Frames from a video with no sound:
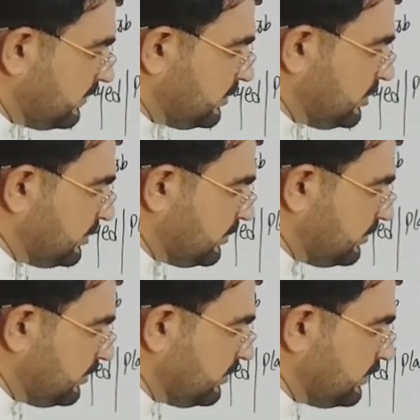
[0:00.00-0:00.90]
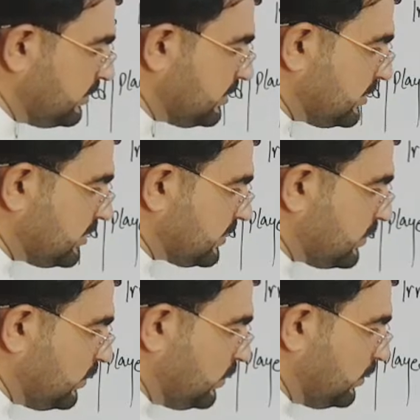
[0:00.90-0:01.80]
to
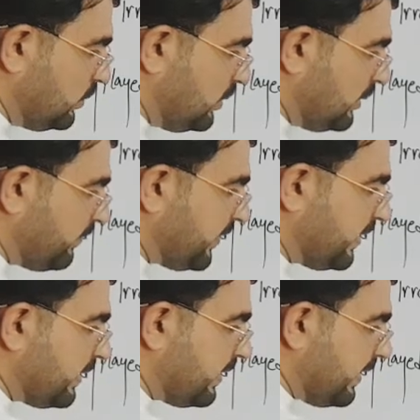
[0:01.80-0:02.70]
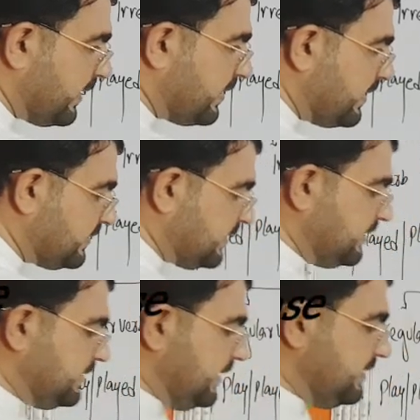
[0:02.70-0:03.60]
school. In this
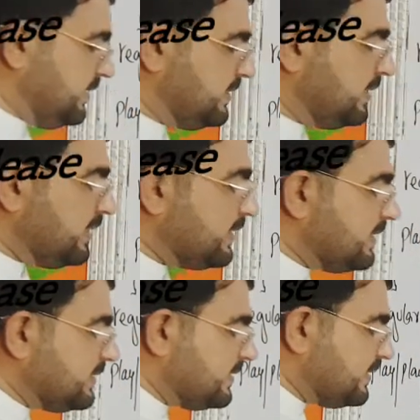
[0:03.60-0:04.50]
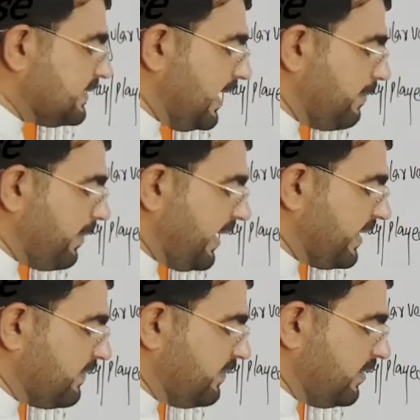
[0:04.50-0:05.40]
sentence, this is a
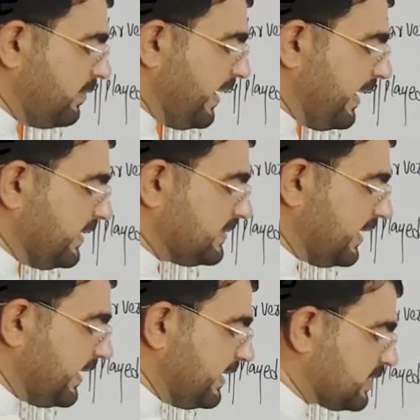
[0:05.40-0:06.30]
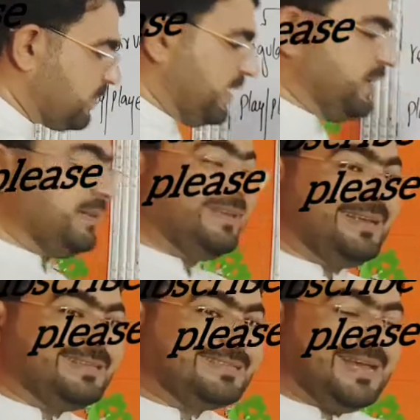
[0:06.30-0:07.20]
main verb, is I
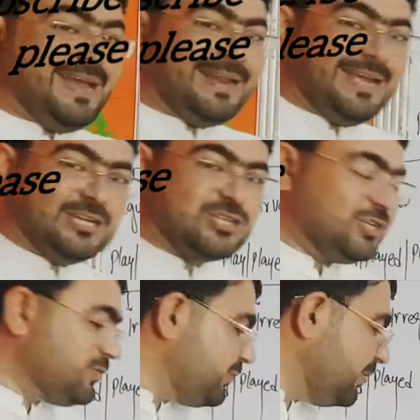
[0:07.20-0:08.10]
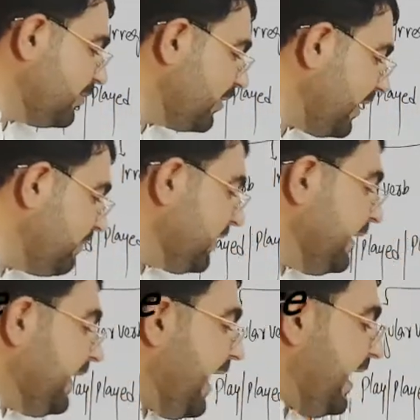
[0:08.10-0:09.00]
explained. It's an action verb.
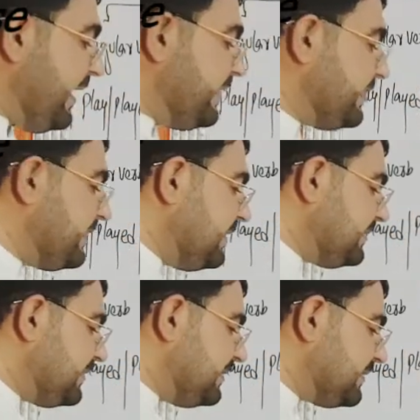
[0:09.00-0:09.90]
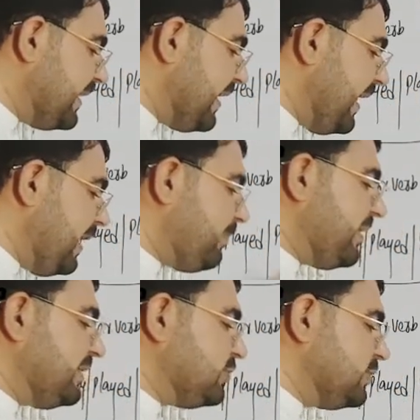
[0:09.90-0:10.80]
Okay, and this is
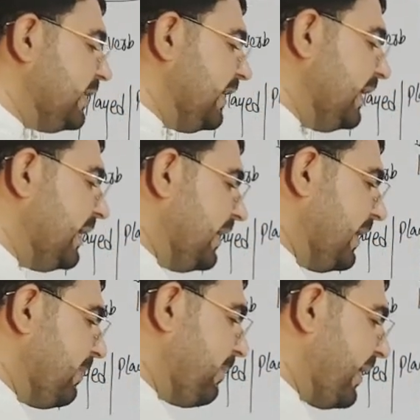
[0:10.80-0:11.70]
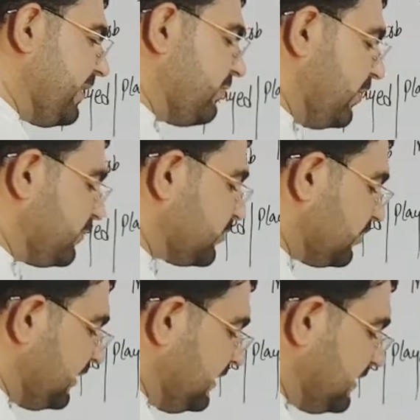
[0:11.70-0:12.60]
helping to the main verb.
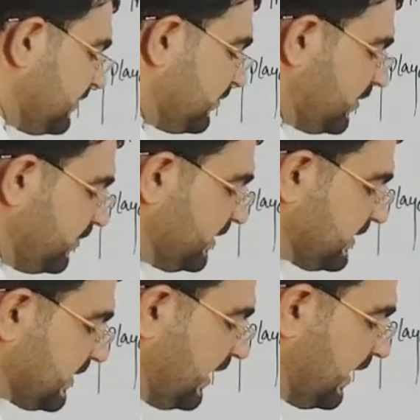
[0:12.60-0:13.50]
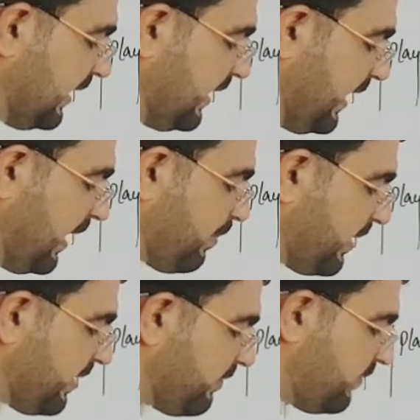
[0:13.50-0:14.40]
So this verb is called helping